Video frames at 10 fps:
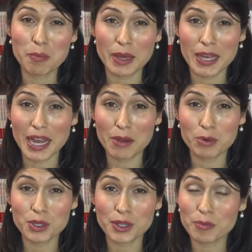being
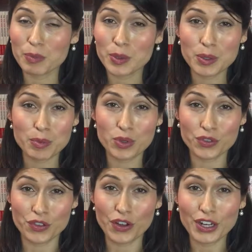able to build a
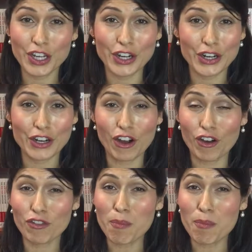portfolio of